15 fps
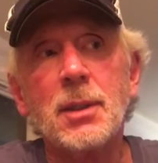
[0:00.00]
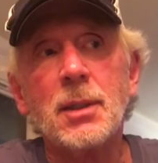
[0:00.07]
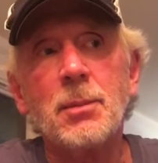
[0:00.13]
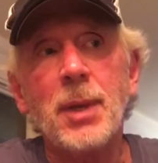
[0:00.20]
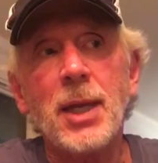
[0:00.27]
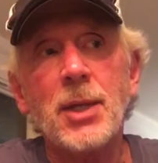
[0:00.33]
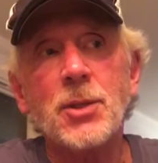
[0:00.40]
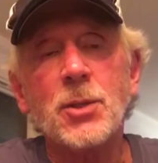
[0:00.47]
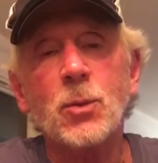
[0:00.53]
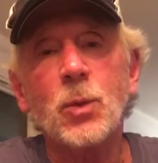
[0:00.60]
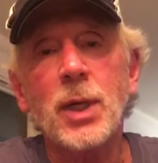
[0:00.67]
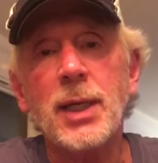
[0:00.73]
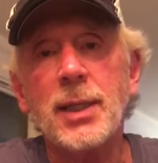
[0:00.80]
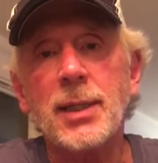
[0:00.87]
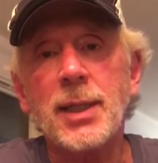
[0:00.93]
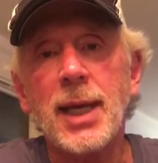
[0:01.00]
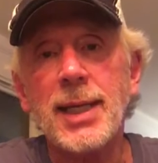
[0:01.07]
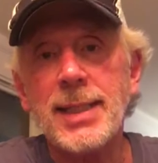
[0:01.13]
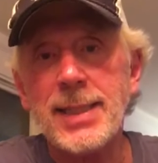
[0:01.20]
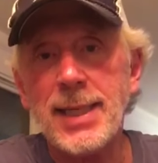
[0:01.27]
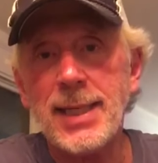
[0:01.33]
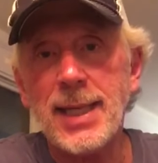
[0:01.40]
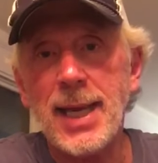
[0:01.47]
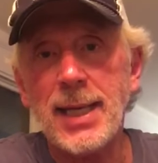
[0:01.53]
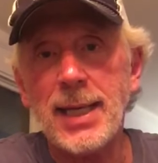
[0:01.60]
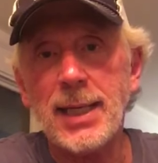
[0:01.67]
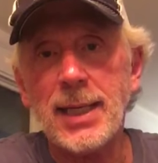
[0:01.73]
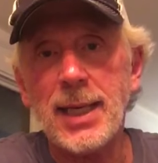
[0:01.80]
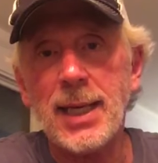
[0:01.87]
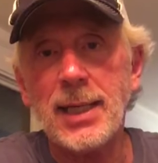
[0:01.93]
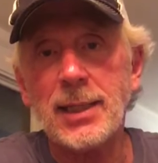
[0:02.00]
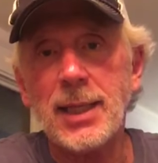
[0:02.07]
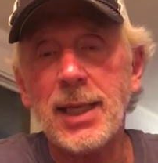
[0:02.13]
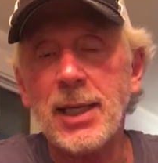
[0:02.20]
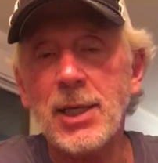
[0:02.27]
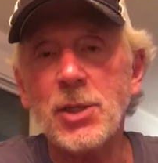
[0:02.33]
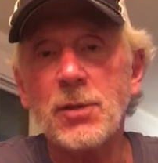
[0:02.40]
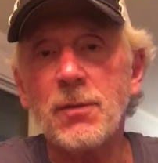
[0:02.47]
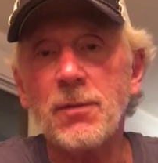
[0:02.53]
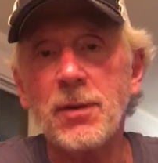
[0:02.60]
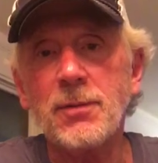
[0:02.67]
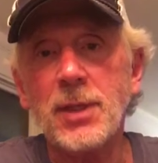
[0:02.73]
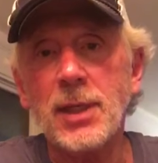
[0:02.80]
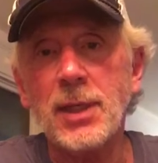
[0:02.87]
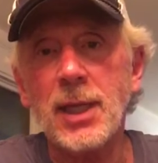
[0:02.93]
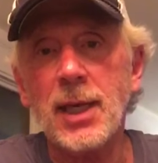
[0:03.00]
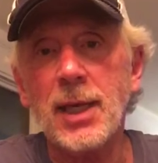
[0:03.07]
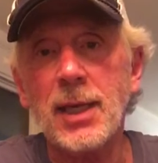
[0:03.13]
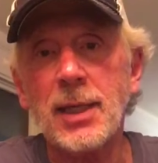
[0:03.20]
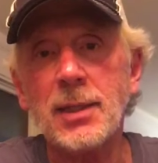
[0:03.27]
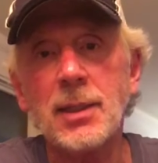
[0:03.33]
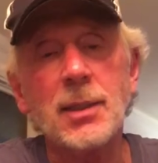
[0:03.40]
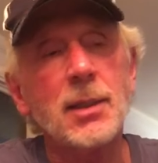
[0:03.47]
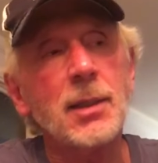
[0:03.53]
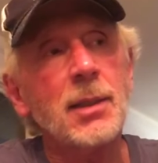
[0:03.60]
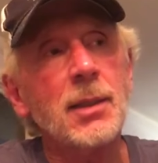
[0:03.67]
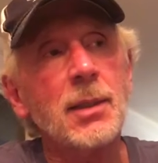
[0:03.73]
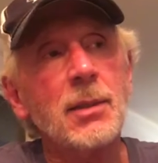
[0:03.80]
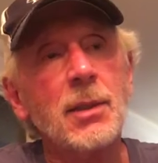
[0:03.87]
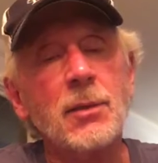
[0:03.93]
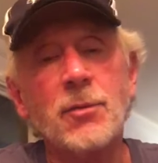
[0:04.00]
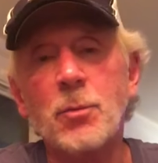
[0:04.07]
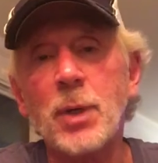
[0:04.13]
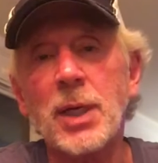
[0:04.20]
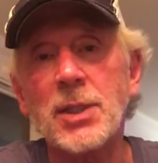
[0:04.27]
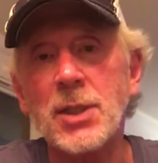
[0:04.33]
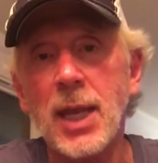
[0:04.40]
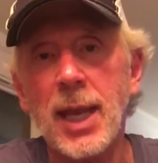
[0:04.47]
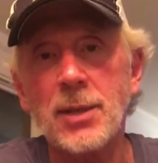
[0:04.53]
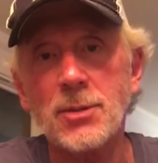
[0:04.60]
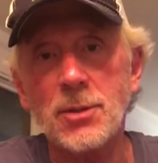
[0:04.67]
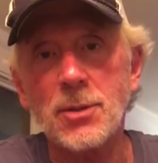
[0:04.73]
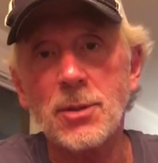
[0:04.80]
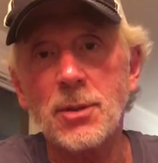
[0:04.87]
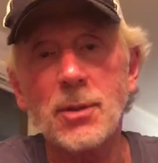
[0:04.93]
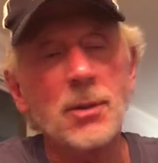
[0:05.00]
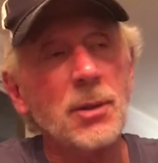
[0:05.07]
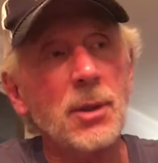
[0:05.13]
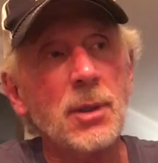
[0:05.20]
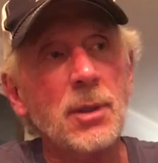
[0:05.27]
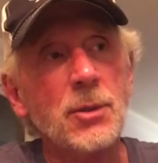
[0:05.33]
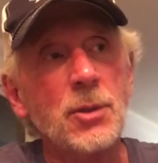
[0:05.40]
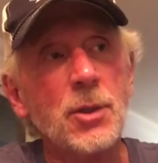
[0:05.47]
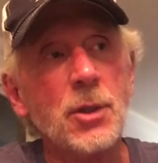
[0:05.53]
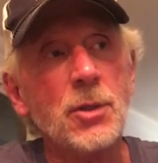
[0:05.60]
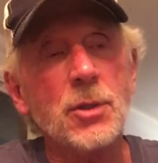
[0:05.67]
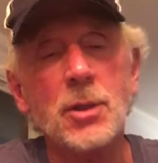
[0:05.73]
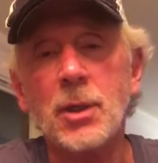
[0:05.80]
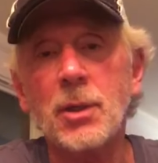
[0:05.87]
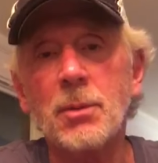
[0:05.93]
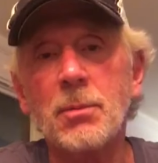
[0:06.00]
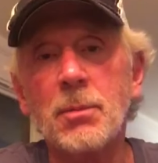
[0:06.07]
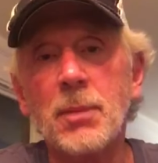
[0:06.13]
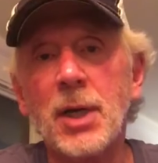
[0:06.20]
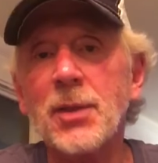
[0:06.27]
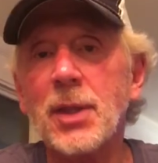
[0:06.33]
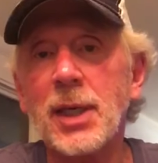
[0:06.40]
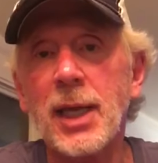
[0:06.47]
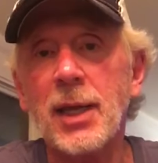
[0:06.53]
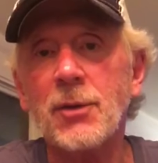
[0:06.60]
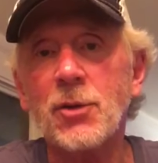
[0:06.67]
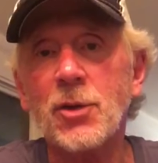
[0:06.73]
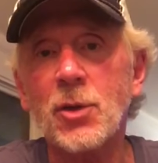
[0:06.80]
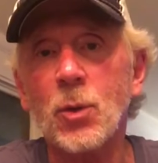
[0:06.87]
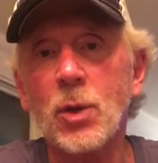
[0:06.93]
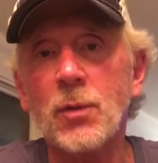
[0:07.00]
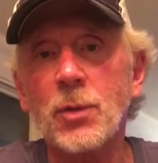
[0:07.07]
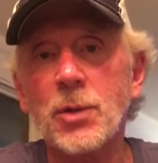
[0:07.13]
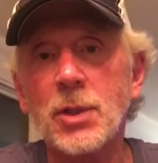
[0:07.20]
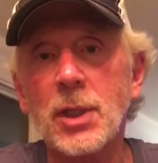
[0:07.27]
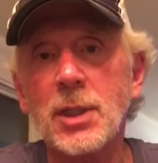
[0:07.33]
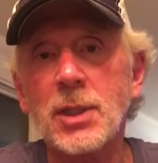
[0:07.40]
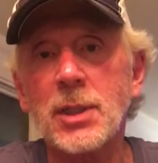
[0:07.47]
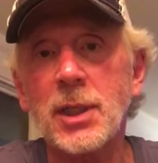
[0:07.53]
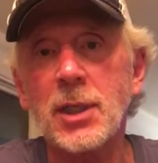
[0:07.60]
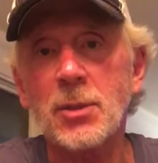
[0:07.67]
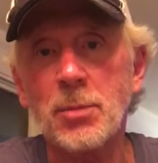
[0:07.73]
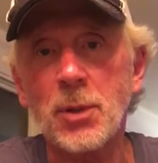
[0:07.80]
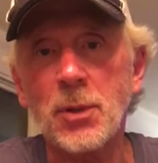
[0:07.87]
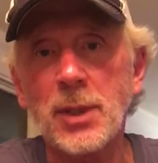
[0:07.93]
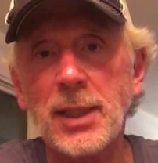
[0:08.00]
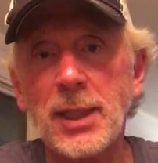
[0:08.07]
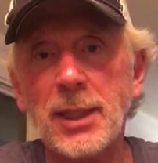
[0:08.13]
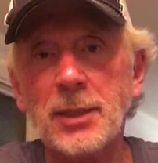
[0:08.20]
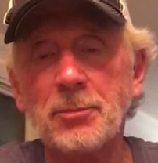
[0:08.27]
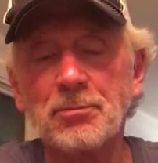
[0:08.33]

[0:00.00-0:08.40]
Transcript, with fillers: passed away in 1999 at the age of 59 uh, of breast cancer, uh, just a month and a half short of her 60th birthday.